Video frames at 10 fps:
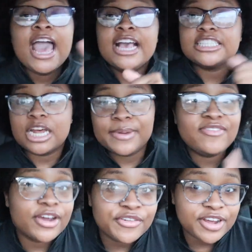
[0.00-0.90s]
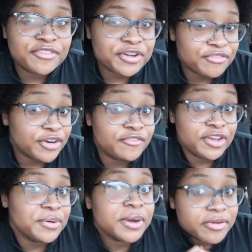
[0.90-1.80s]
it's gonna be very very very very
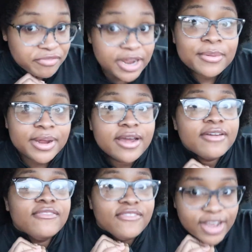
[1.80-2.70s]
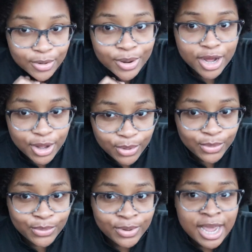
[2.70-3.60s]
very very very
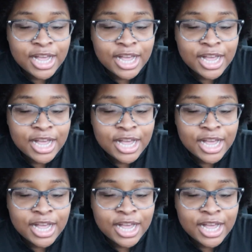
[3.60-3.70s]
cold